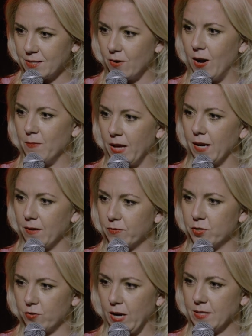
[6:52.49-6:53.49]
So I'm like
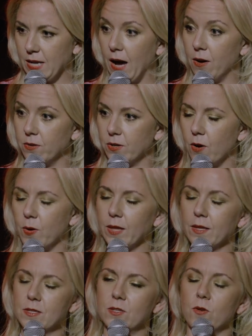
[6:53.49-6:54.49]
stressed out
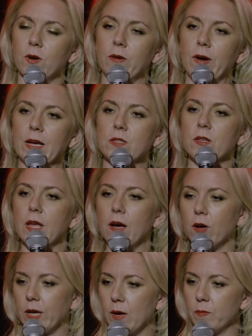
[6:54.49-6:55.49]
knowing this story, right? So they
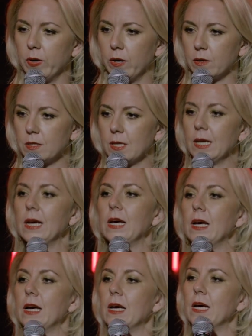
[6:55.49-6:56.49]
all get booked.
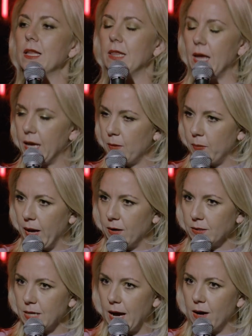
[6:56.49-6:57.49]
They get
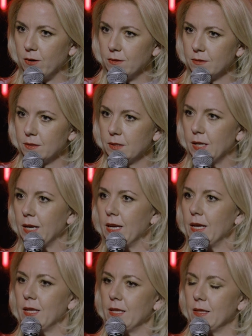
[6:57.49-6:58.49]
bailed out.
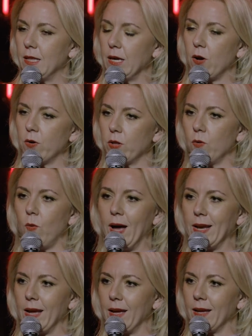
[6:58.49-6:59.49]
They go to the
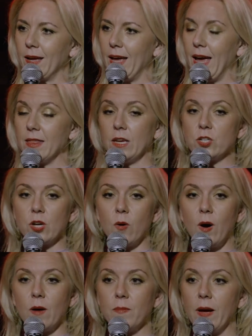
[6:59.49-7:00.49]
wedding, and they
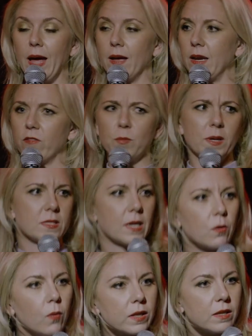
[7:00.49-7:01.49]
show up, and everybody's
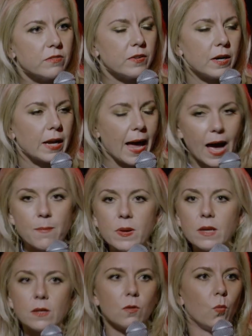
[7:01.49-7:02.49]
like, what the fuck
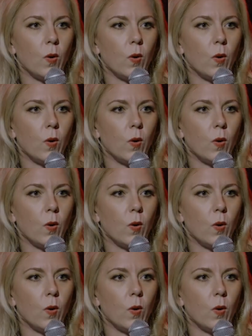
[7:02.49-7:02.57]
happened?